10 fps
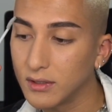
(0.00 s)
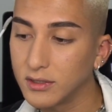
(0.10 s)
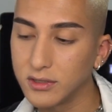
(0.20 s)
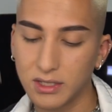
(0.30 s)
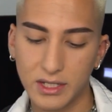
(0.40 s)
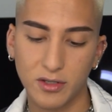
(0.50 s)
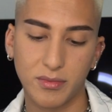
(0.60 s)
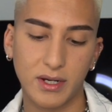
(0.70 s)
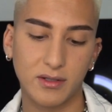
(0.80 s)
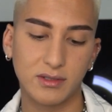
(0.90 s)
just so that your
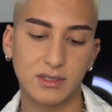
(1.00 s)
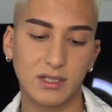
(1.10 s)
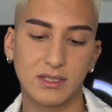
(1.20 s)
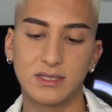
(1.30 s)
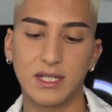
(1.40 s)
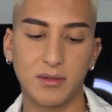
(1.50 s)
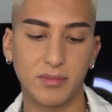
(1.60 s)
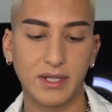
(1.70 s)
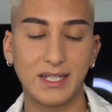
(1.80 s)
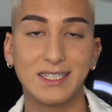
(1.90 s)
brows stay in
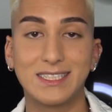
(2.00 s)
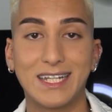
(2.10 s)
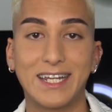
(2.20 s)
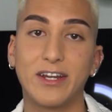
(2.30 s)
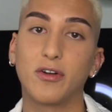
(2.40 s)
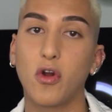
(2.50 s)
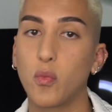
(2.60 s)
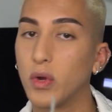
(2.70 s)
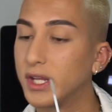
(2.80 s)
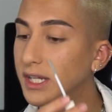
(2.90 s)
place and they don't go
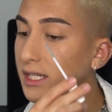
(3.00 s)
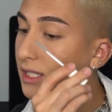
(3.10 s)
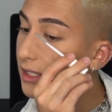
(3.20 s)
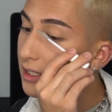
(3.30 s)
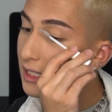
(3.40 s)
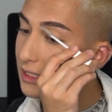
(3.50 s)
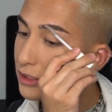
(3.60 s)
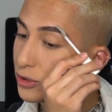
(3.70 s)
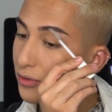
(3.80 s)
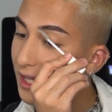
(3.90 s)
running
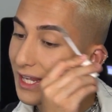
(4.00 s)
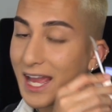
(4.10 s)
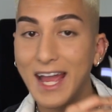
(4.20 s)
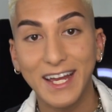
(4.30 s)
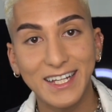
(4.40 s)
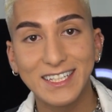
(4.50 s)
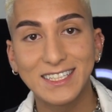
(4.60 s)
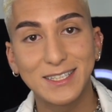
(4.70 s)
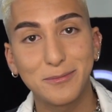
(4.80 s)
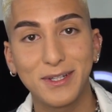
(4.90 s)
to the
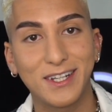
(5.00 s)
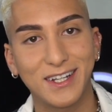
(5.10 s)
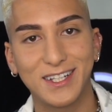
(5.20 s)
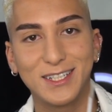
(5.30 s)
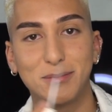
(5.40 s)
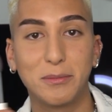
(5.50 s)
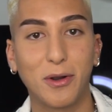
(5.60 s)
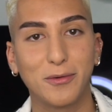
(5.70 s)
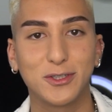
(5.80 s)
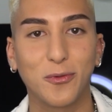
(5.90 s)
X, because people
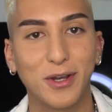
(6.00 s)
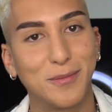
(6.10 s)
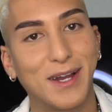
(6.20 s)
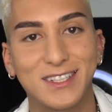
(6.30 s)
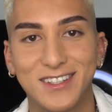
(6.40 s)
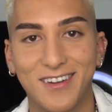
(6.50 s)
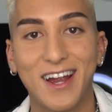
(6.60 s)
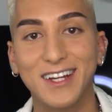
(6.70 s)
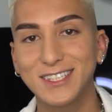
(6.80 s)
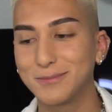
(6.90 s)
always go running back to their
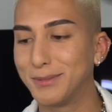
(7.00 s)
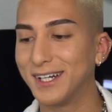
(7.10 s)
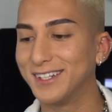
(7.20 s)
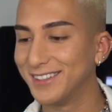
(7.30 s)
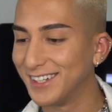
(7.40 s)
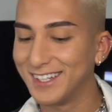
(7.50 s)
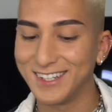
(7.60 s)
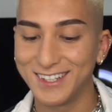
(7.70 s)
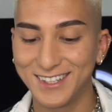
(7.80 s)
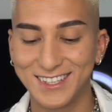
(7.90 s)
X, but
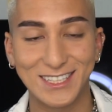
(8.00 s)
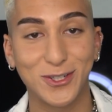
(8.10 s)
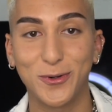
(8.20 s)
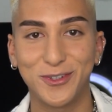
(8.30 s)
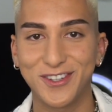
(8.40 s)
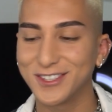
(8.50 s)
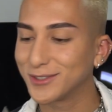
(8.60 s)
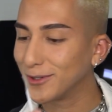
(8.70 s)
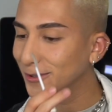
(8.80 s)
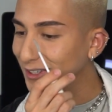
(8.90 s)
that's a whole nother
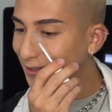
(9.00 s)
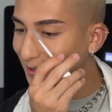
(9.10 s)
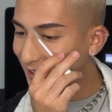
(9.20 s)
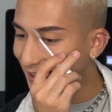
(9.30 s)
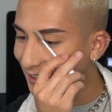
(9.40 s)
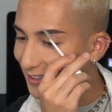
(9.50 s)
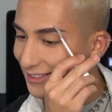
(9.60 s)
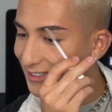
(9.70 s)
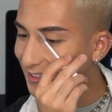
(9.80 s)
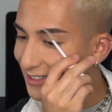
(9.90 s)
story
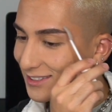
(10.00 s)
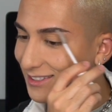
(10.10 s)
because